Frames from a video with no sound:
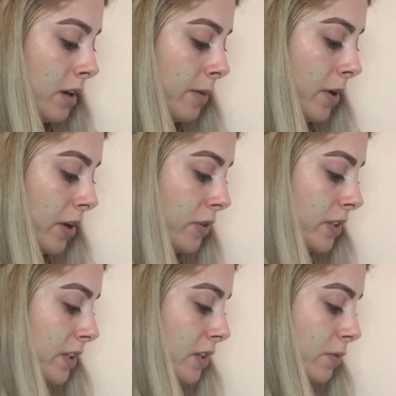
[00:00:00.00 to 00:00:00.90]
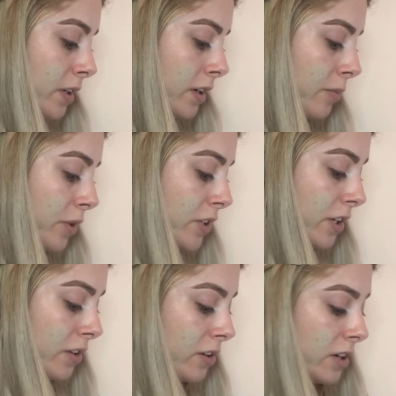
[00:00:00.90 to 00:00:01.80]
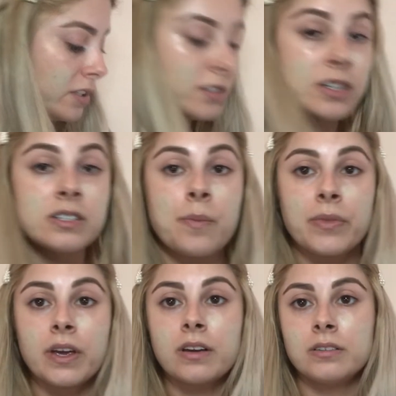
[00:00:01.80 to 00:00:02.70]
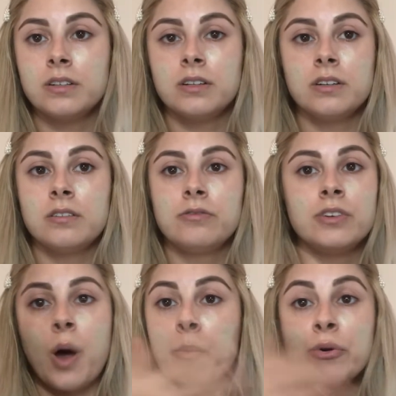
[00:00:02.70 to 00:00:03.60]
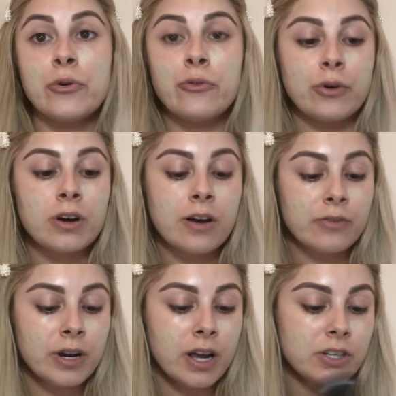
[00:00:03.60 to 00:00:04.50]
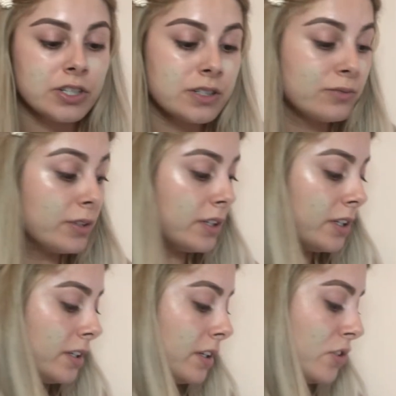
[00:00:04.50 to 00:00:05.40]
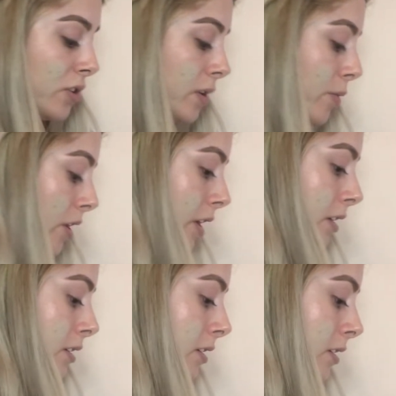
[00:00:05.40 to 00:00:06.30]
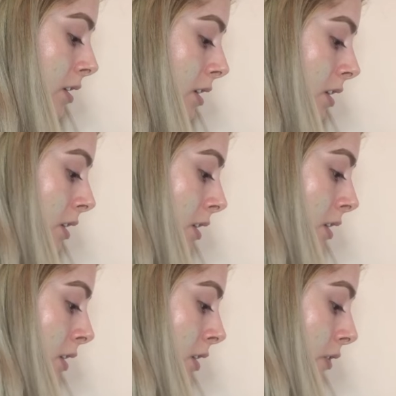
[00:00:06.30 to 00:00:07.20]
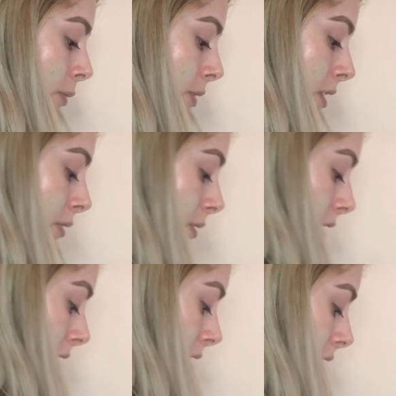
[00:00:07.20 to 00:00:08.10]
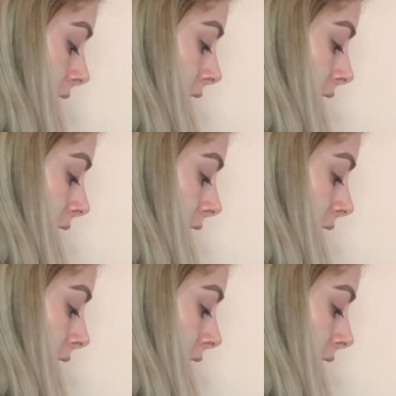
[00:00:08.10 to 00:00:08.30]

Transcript: I'm not using this one in particular because it does something phenomenal for covering. I just really enjoy the product. So I'm gonna use that.